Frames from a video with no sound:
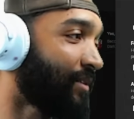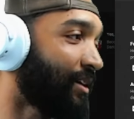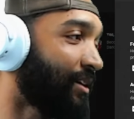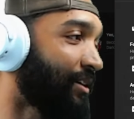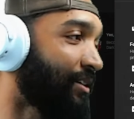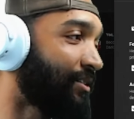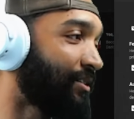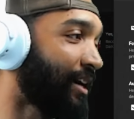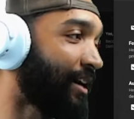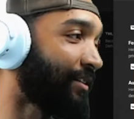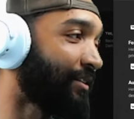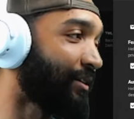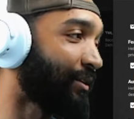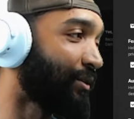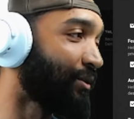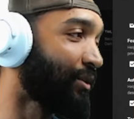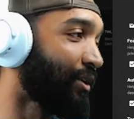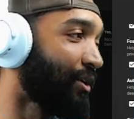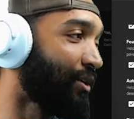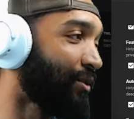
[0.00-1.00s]
He's got the
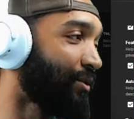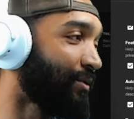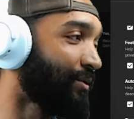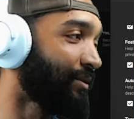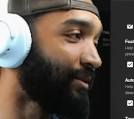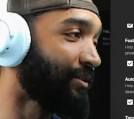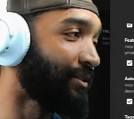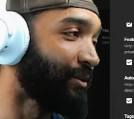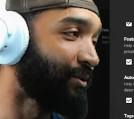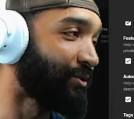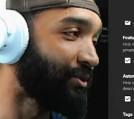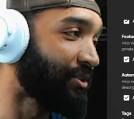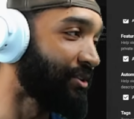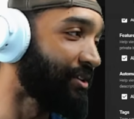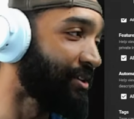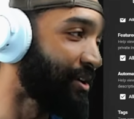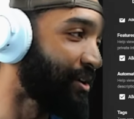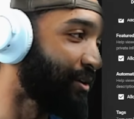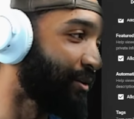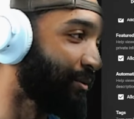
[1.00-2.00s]
glow, don't you
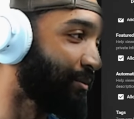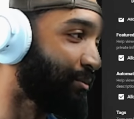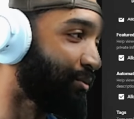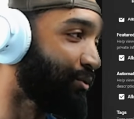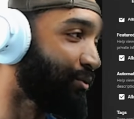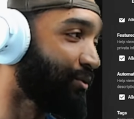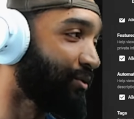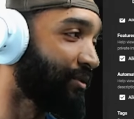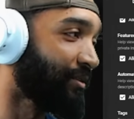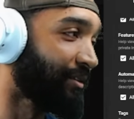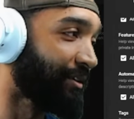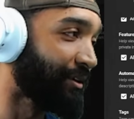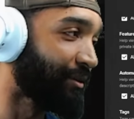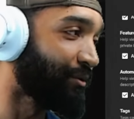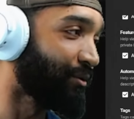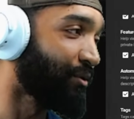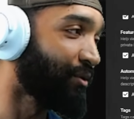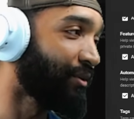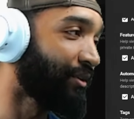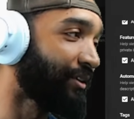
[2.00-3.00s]
know? Bruce
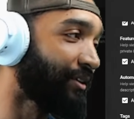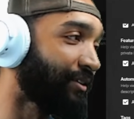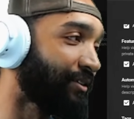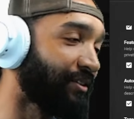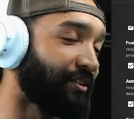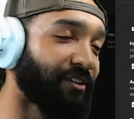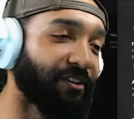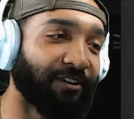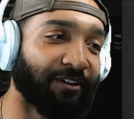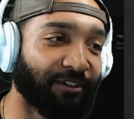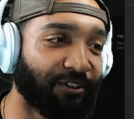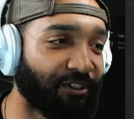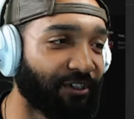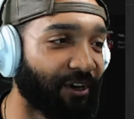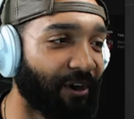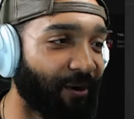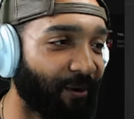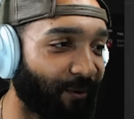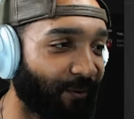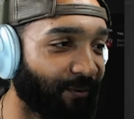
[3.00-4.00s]
Leroy is gonna
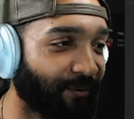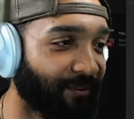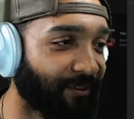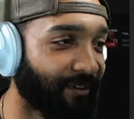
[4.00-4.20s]
show.